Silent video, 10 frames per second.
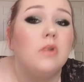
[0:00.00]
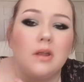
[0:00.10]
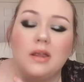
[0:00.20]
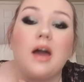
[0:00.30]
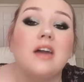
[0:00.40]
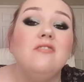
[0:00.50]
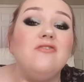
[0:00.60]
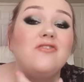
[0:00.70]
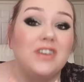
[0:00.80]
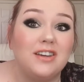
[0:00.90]
I can
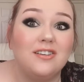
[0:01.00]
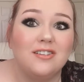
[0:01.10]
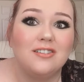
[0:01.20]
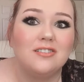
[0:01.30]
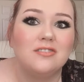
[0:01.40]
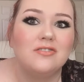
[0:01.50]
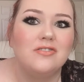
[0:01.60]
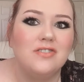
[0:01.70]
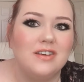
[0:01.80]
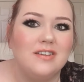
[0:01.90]
feel
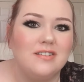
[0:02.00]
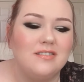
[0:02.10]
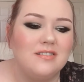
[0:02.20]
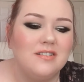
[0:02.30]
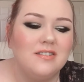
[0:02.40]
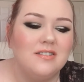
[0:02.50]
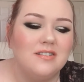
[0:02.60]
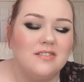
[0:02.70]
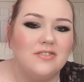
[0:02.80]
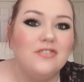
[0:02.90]
the
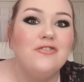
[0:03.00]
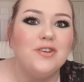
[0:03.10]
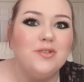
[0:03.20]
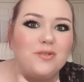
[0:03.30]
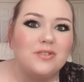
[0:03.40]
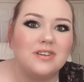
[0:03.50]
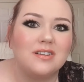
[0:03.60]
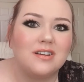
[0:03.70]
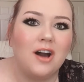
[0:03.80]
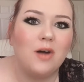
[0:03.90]
food
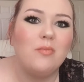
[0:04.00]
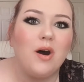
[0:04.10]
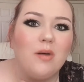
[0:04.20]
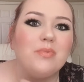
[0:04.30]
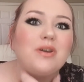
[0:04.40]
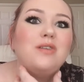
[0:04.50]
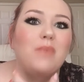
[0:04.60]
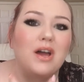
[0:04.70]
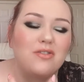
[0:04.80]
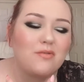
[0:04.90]
come up in
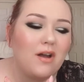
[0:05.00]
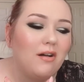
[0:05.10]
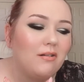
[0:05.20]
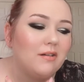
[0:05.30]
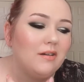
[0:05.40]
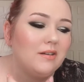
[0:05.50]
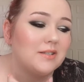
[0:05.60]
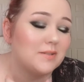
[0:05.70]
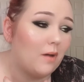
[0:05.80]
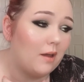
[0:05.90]
my throat and then
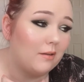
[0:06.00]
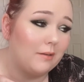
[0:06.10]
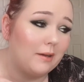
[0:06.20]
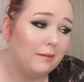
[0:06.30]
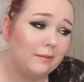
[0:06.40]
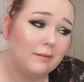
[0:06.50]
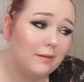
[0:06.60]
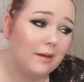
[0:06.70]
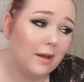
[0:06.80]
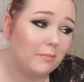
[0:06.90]
swallow it.
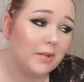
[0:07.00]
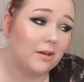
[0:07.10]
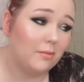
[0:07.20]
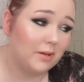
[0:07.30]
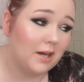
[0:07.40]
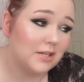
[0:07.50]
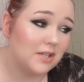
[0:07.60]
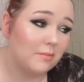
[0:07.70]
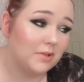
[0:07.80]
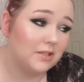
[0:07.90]
And I'm like, oh my gosh,
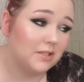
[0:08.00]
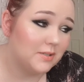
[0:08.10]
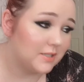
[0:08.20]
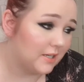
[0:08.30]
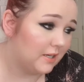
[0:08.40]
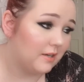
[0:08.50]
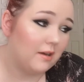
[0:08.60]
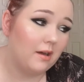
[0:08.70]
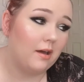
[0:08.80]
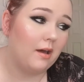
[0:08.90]
I'm going to lose it.
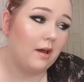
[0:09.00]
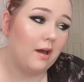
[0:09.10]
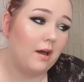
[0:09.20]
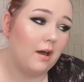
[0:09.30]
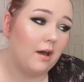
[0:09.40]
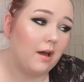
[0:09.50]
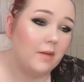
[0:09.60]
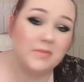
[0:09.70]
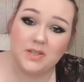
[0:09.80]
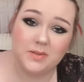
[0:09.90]
I'm
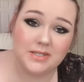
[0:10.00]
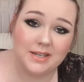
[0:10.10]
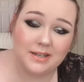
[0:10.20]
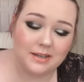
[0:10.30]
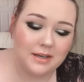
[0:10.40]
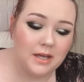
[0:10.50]
so sick.